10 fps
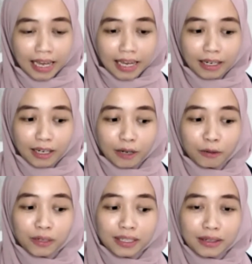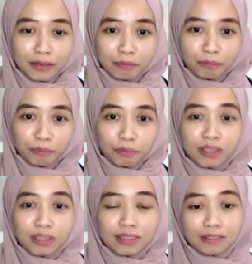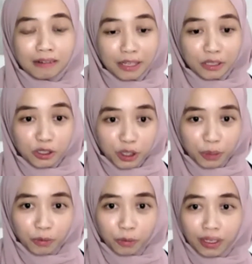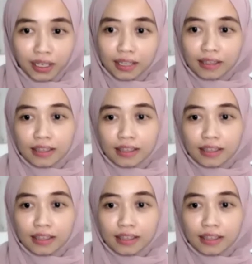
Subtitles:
and I already built a relationship with